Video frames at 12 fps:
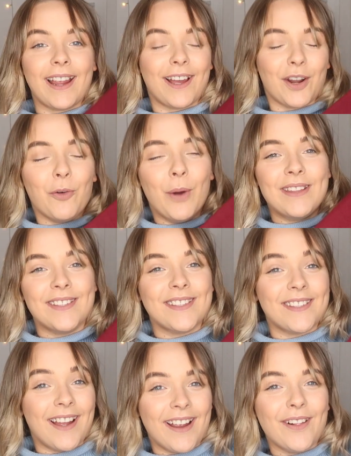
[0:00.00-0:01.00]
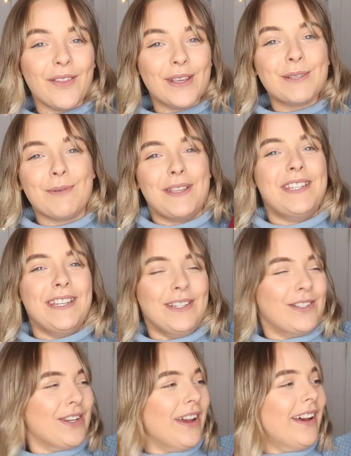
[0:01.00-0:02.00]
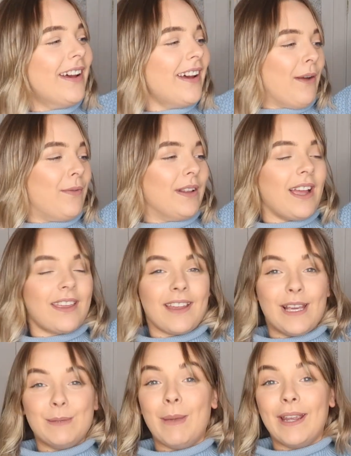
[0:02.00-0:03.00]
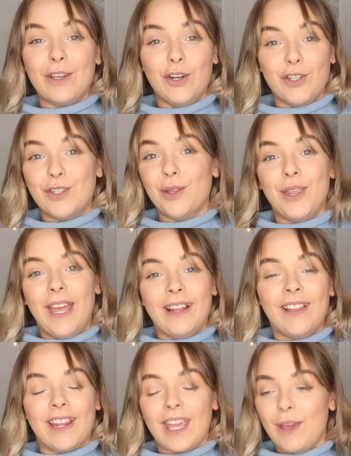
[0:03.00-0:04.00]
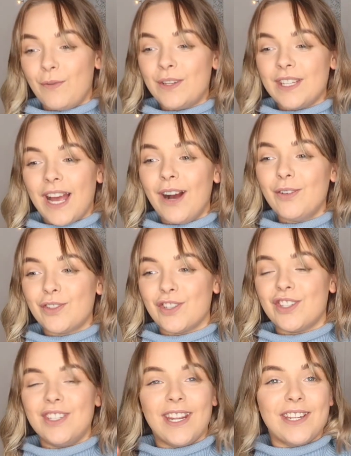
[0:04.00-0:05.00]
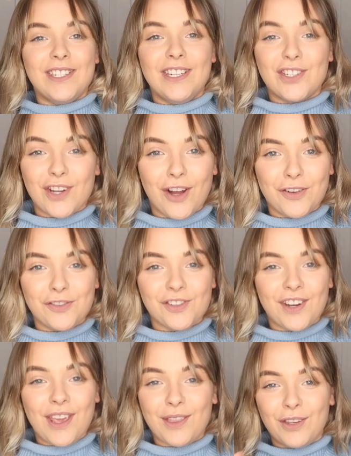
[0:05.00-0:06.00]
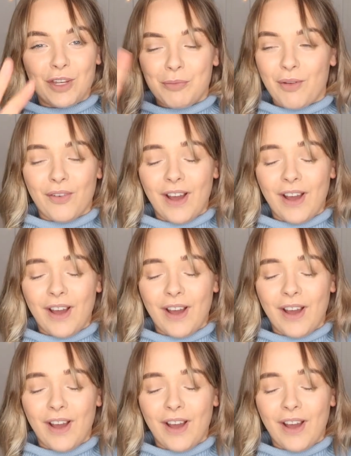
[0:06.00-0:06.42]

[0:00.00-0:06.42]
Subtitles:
I cannot wait to style this with a t-shirt. I feel like that is my go-to thing. Like, if in doubt, just stick a t-shirt on underneath and you'll be